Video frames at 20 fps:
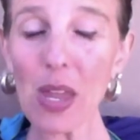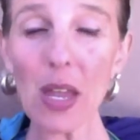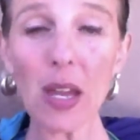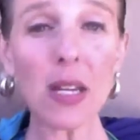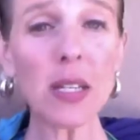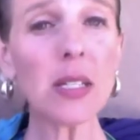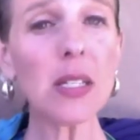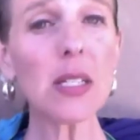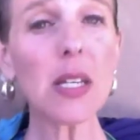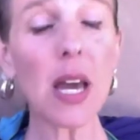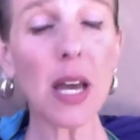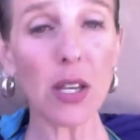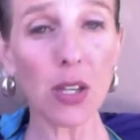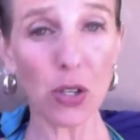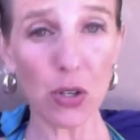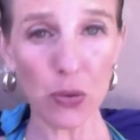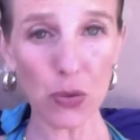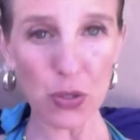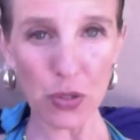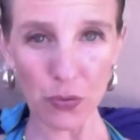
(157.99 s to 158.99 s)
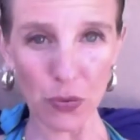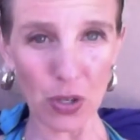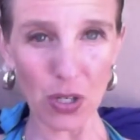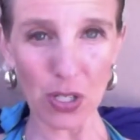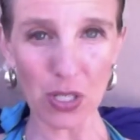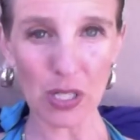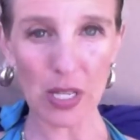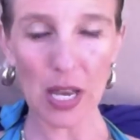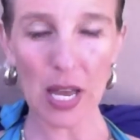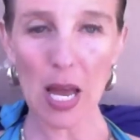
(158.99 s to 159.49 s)
and useful,
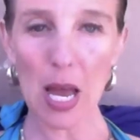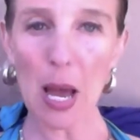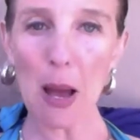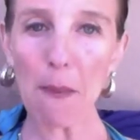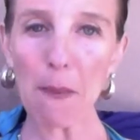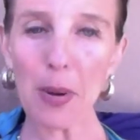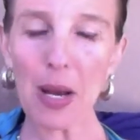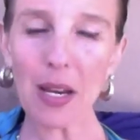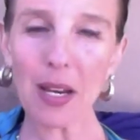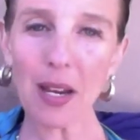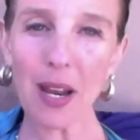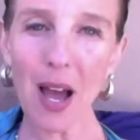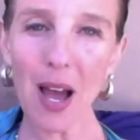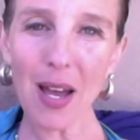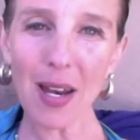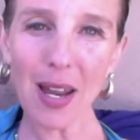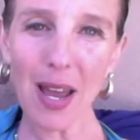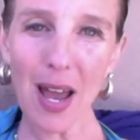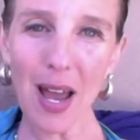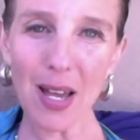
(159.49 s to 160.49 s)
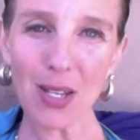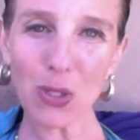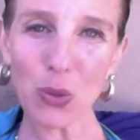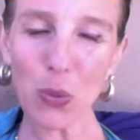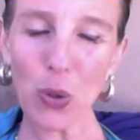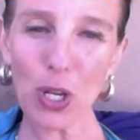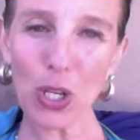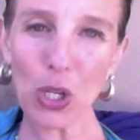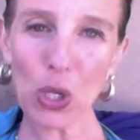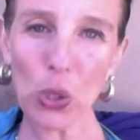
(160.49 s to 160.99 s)
but not as
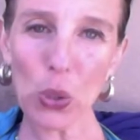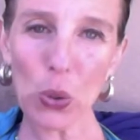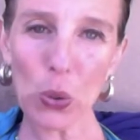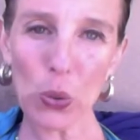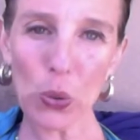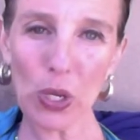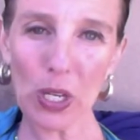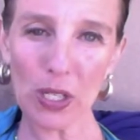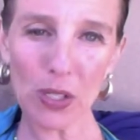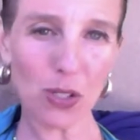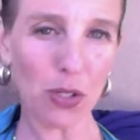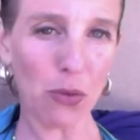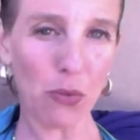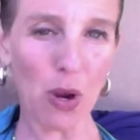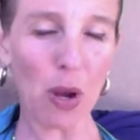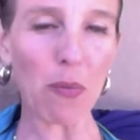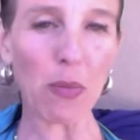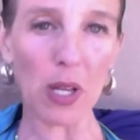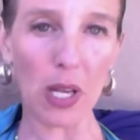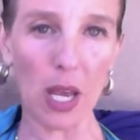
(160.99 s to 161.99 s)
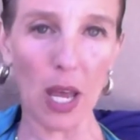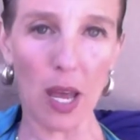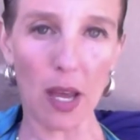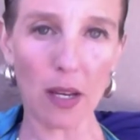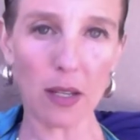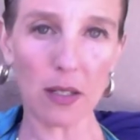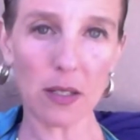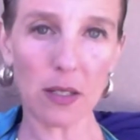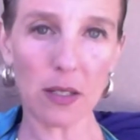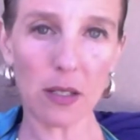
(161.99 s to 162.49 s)
what you need to
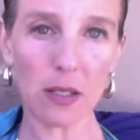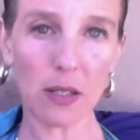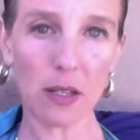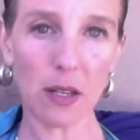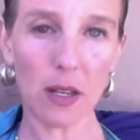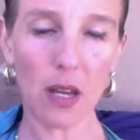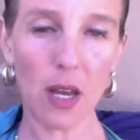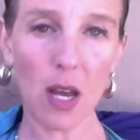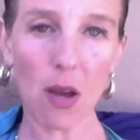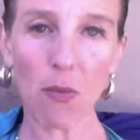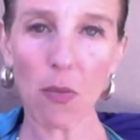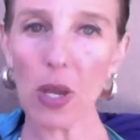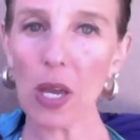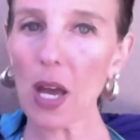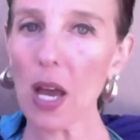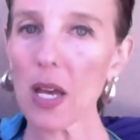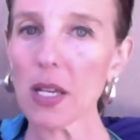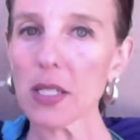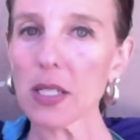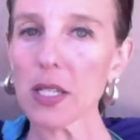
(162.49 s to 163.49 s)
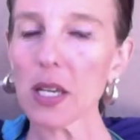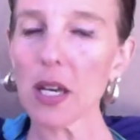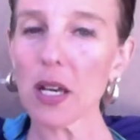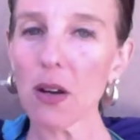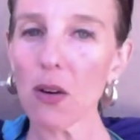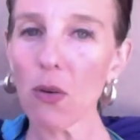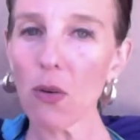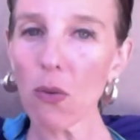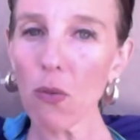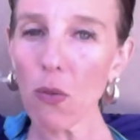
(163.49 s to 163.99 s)
replicate. Because
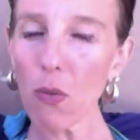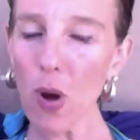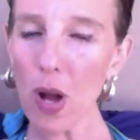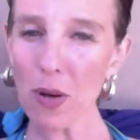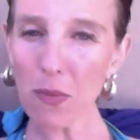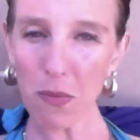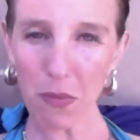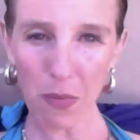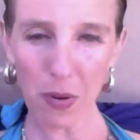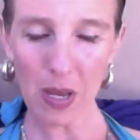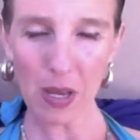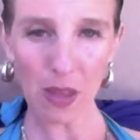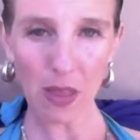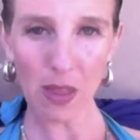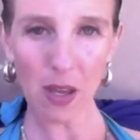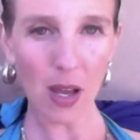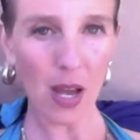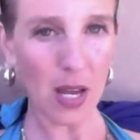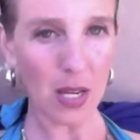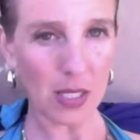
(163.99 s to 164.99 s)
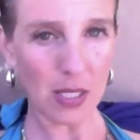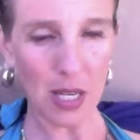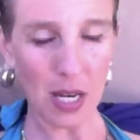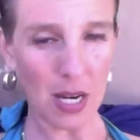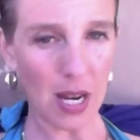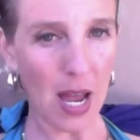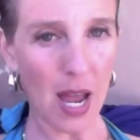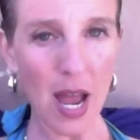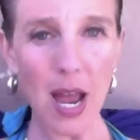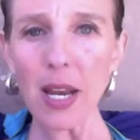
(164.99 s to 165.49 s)
one big thing I say
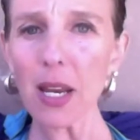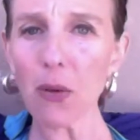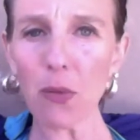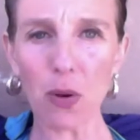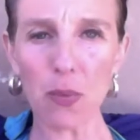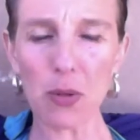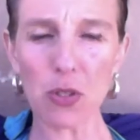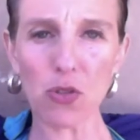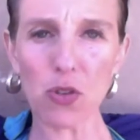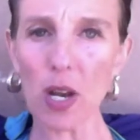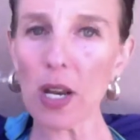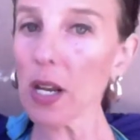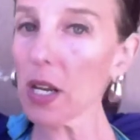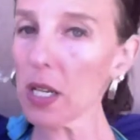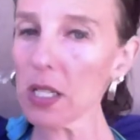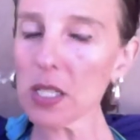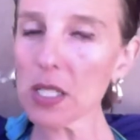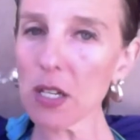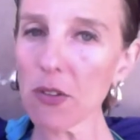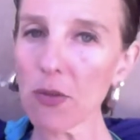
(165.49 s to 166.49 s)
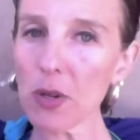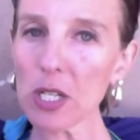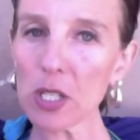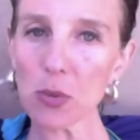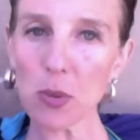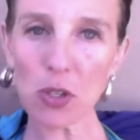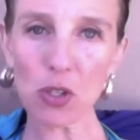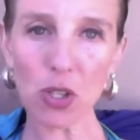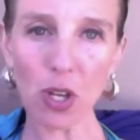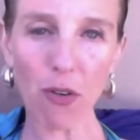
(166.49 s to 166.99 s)
to any woman trying to conceive, but
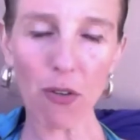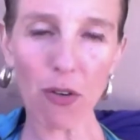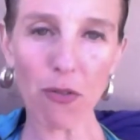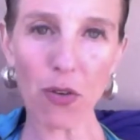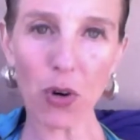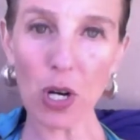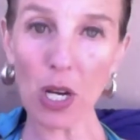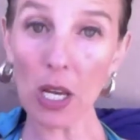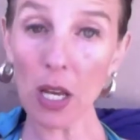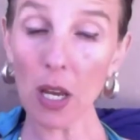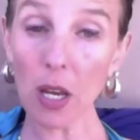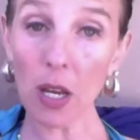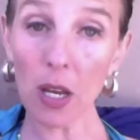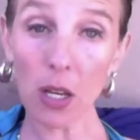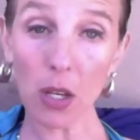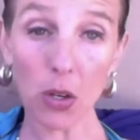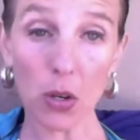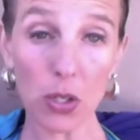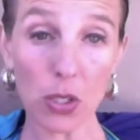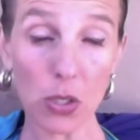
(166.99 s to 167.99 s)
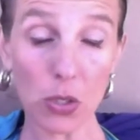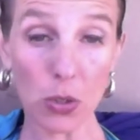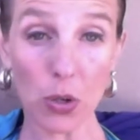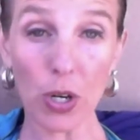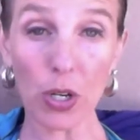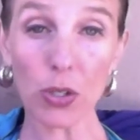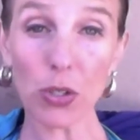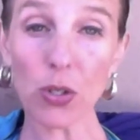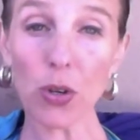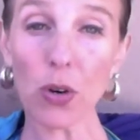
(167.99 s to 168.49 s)
especially over 40, your
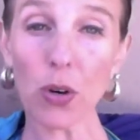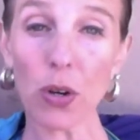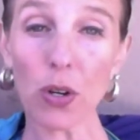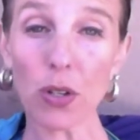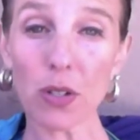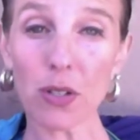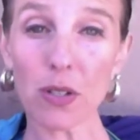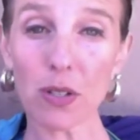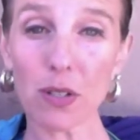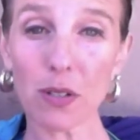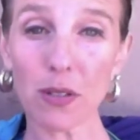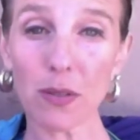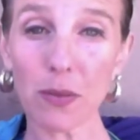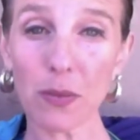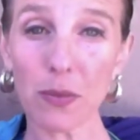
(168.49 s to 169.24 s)
story is yours.